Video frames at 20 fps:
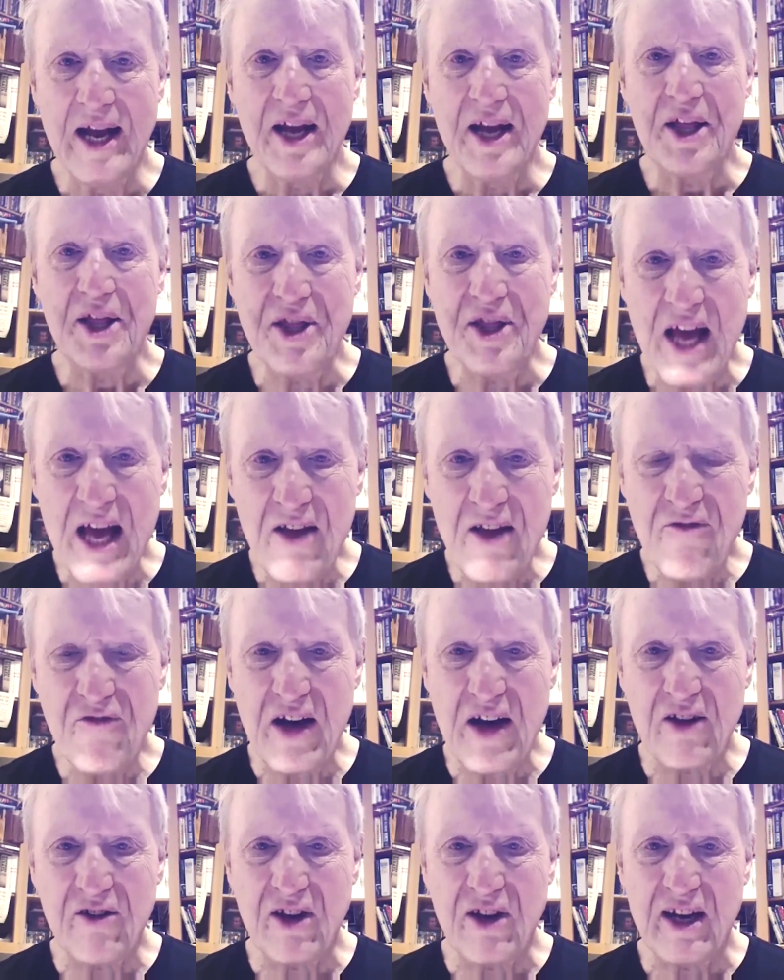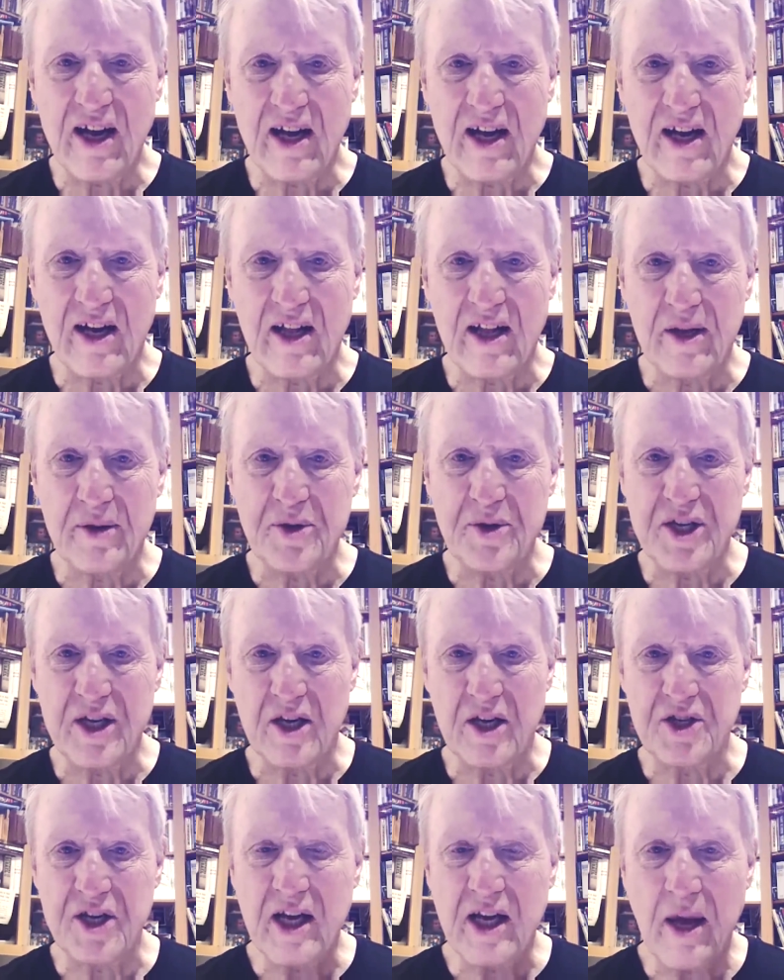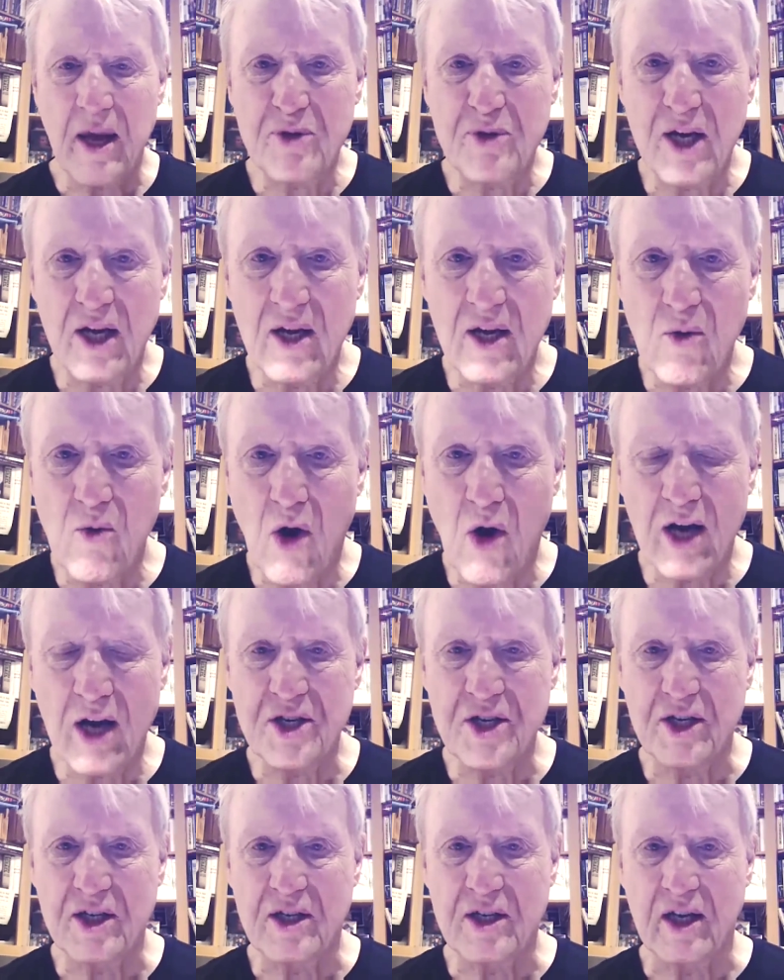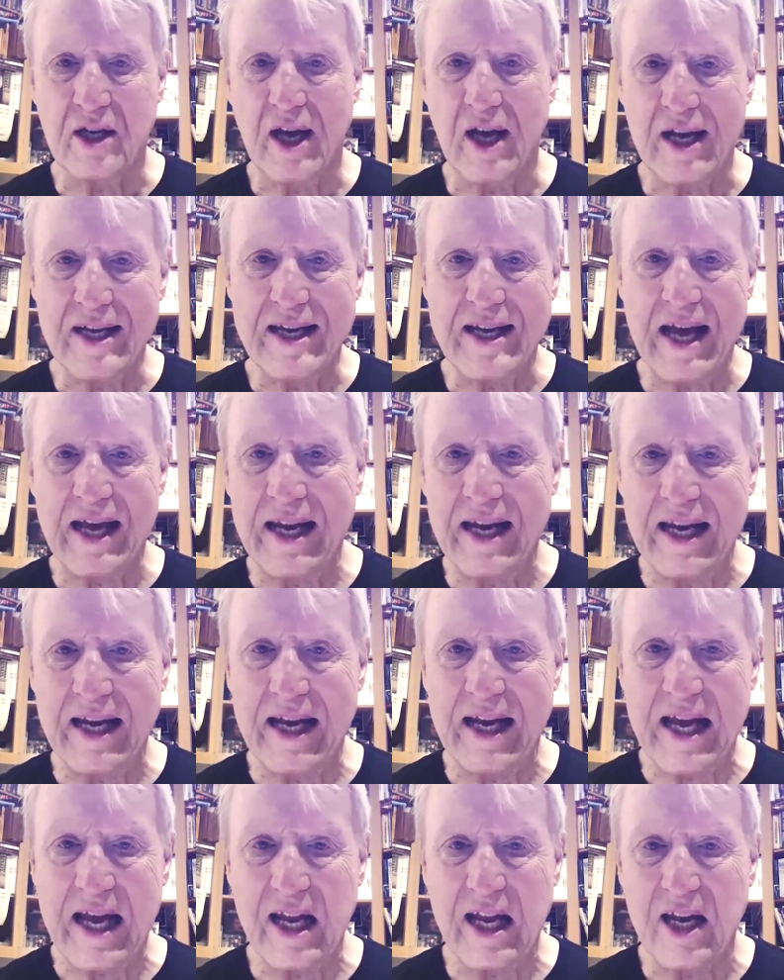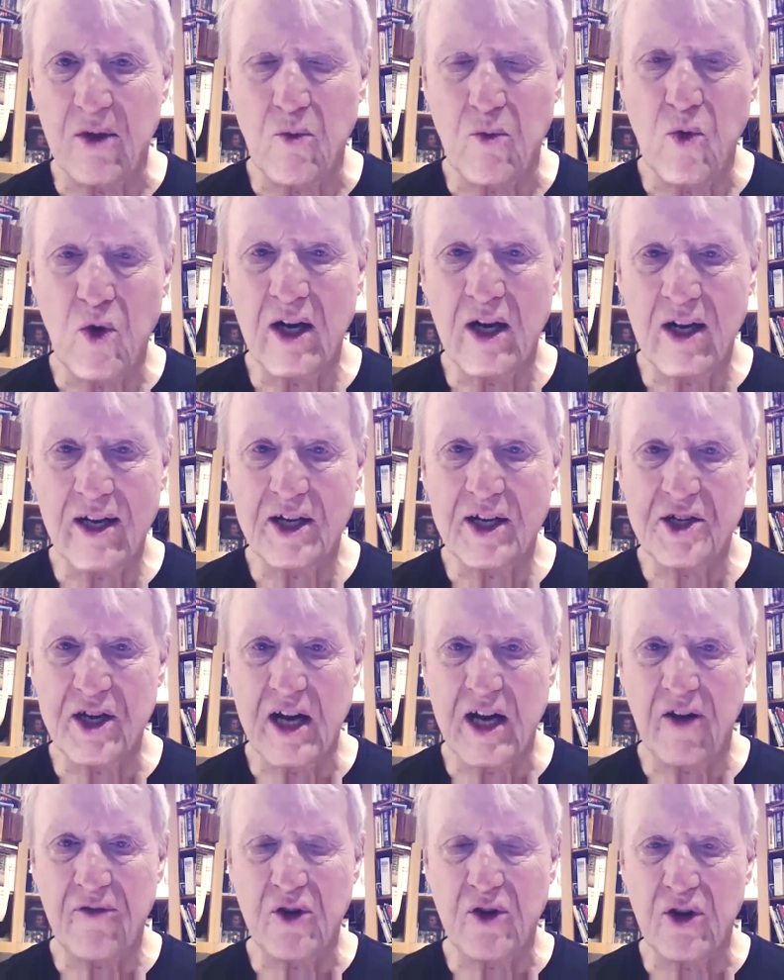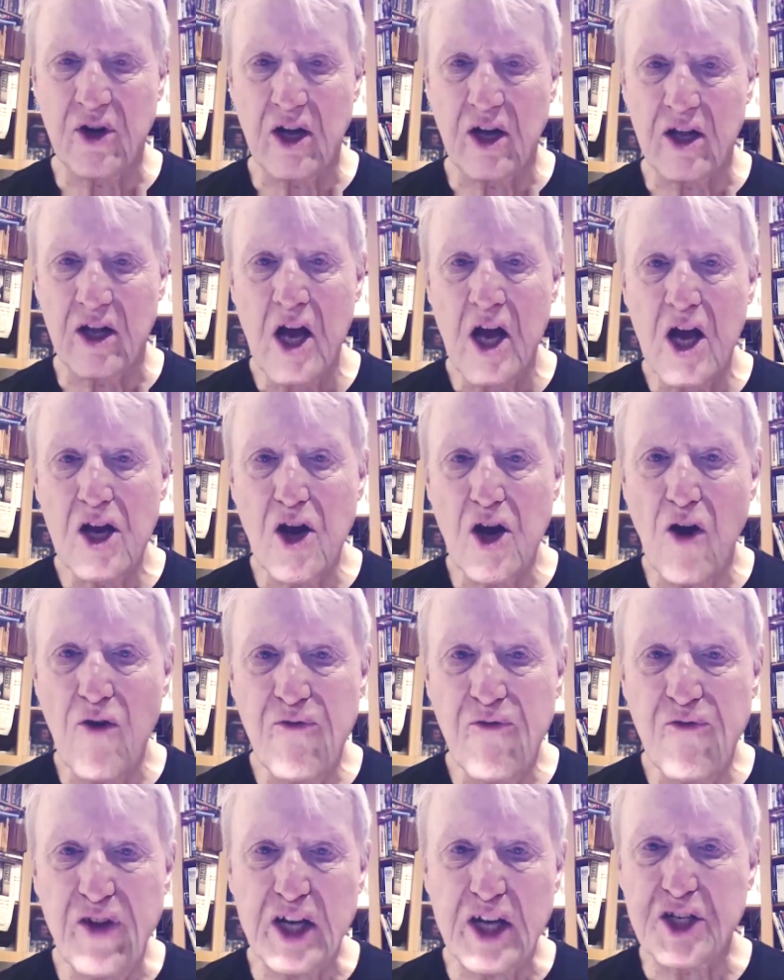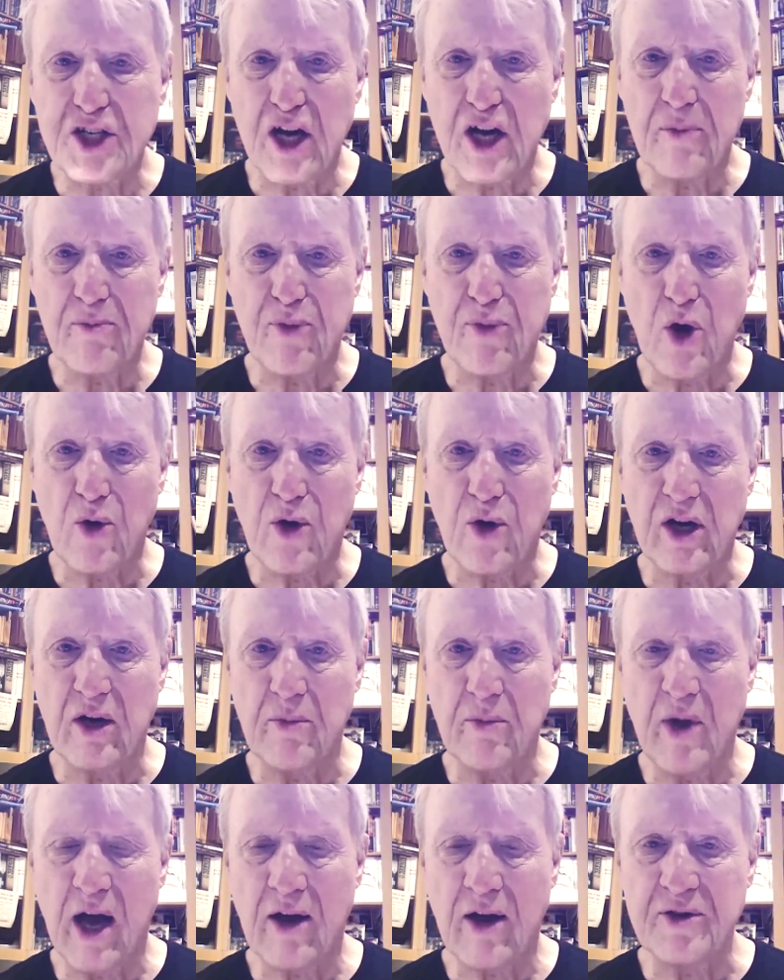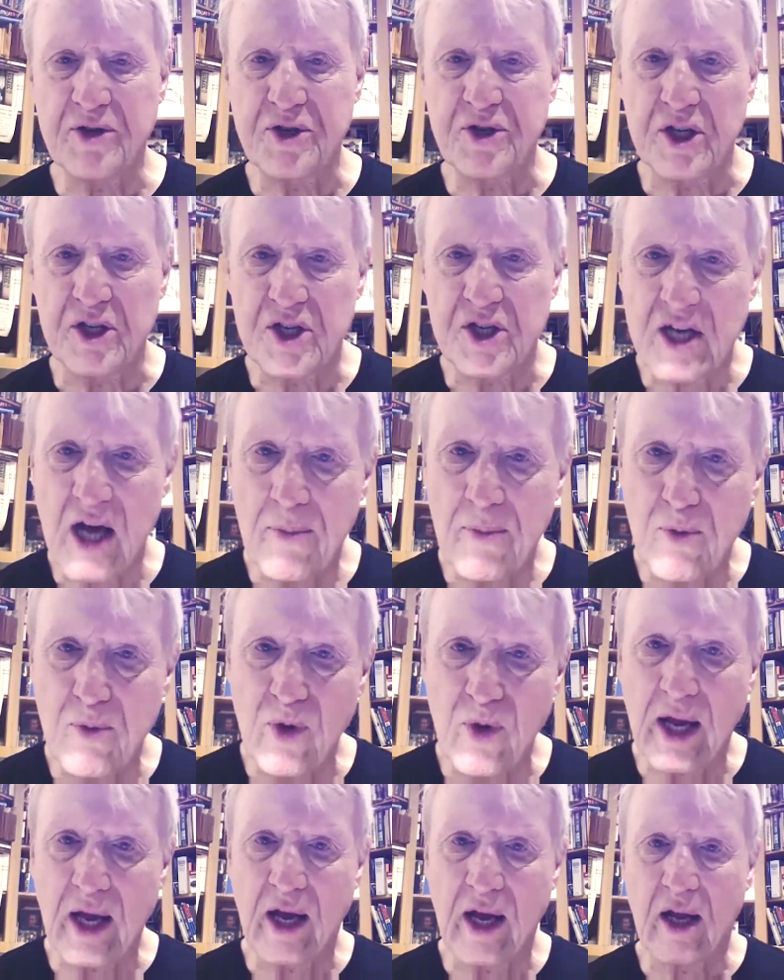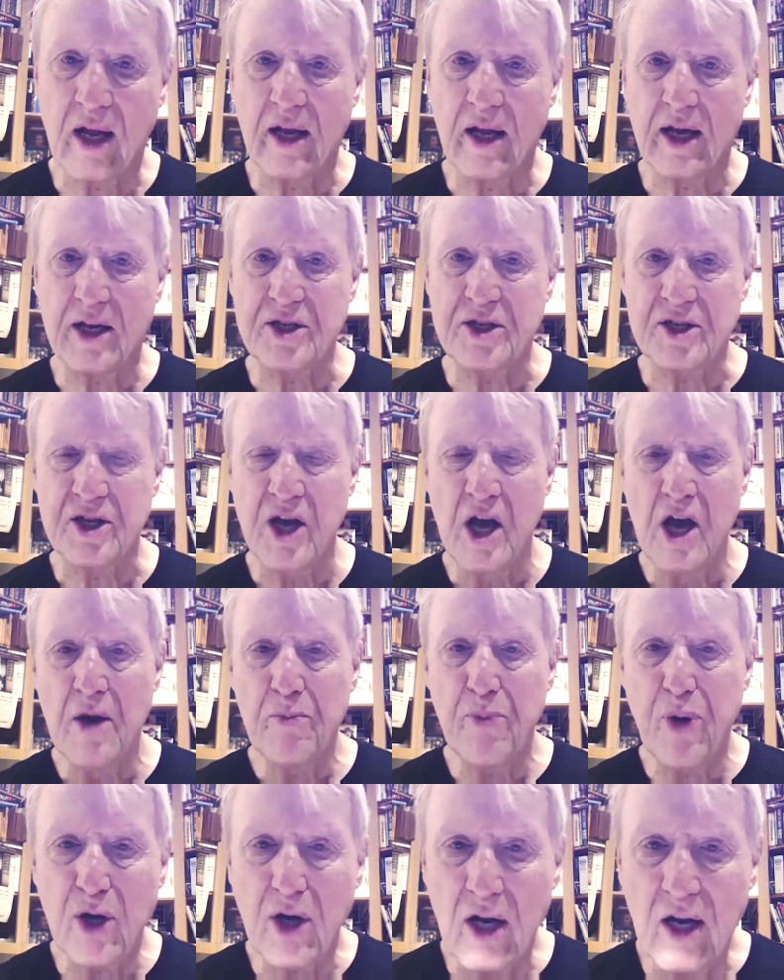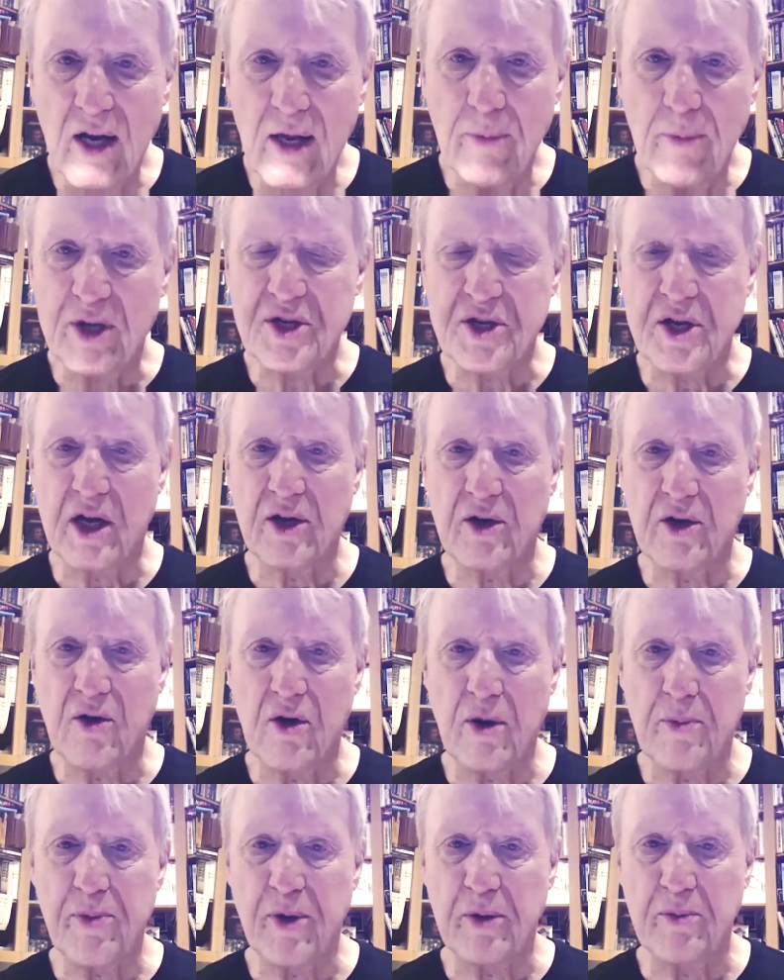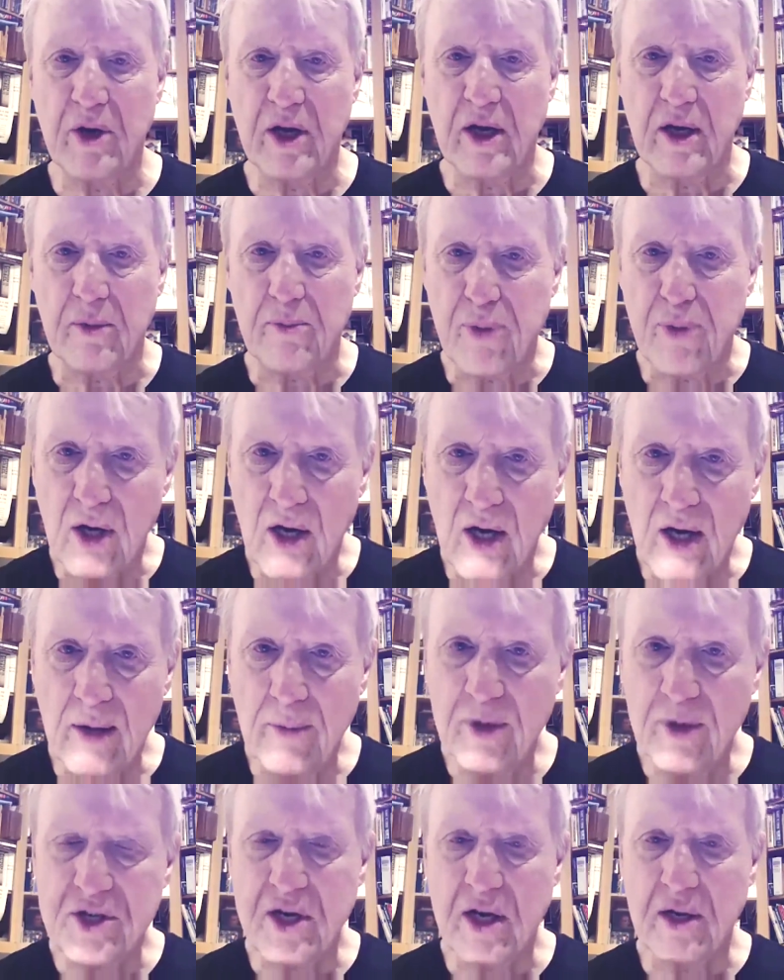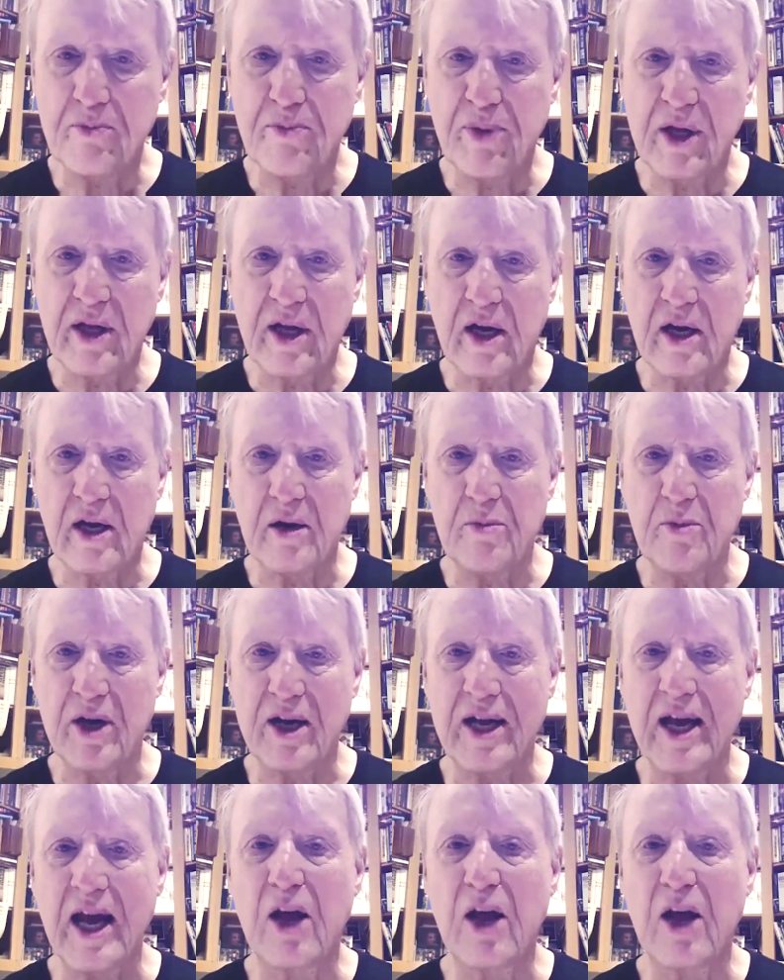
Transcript: They found it out on themselves. They kept telling Washington again and again in one election after another, go fix our broken democracy, stop rigging elections, put limits on corporate money, put limits on billionaire money.